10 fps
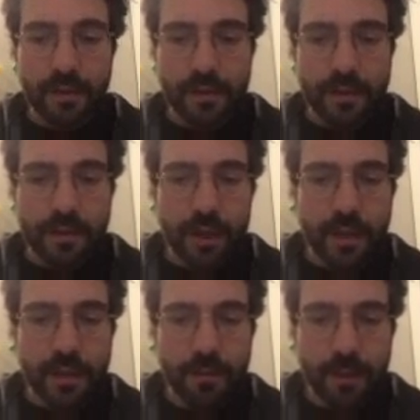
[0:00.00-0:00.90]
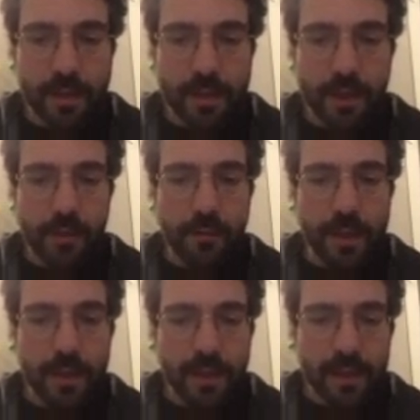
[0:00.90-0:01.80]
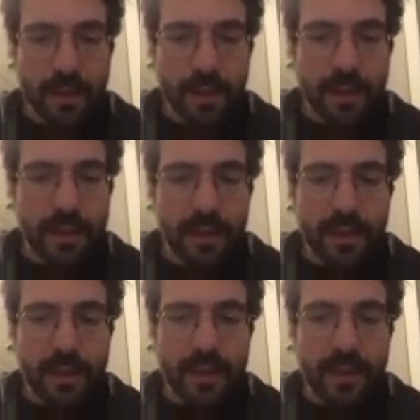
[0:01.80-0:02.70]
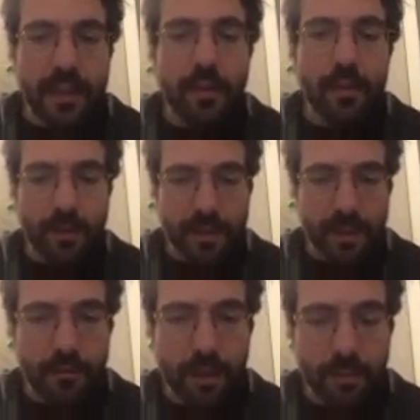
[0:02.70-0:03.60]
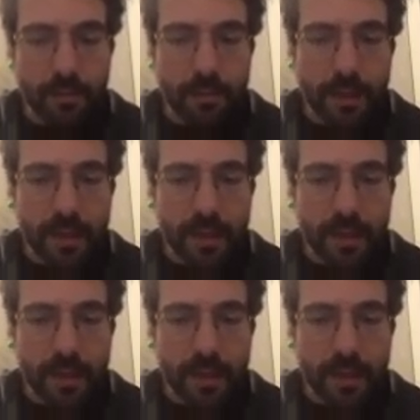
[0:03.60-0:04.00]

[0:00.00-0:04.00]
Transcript: such an insurance, generally, in almost every country,